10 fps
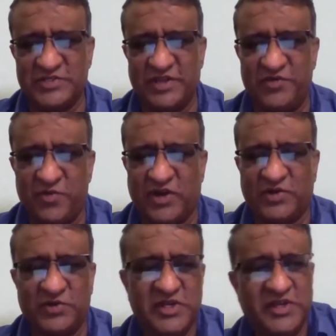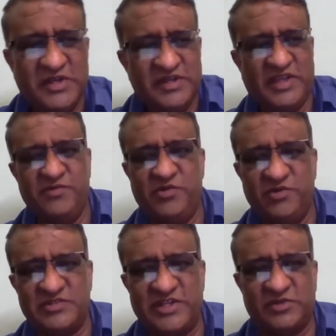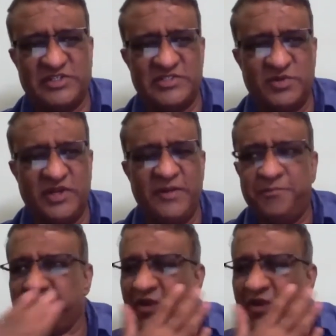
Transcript: If you want to give university questions only,